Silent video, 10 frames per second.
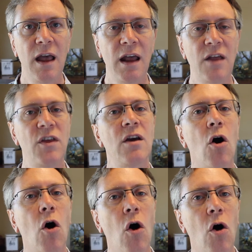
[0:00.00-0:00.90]
And I think
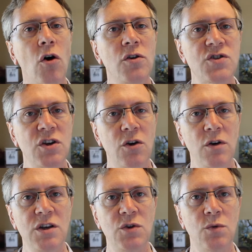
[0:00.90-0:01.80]
all
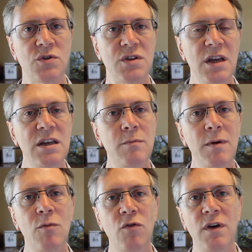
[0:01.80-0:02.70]
security tools need to
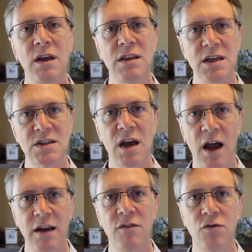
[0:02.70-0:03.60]
be moving in this
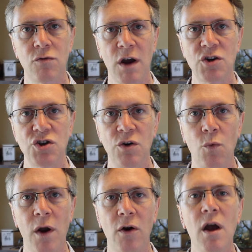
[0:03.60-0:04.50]
kind of
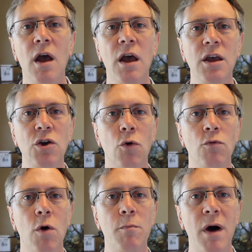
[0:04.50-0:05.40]
direction where you're
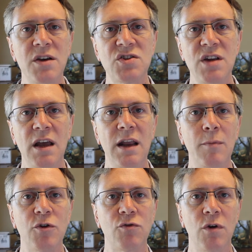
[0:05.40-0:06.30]
robust and
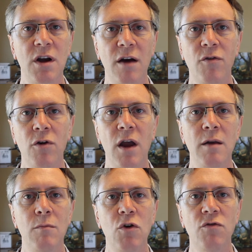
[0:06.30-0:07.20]
able to recover
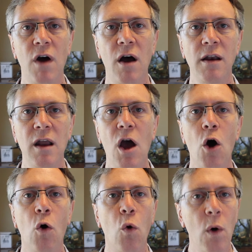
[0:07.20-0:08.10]
and move on
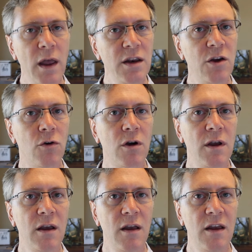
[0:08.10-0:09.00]
when
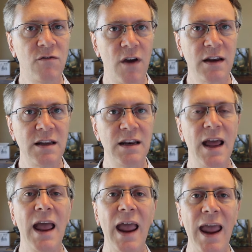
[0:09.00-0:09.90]
you're
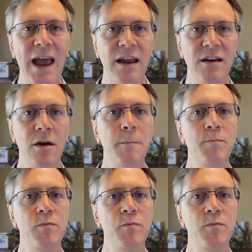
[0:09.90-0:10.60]
infected and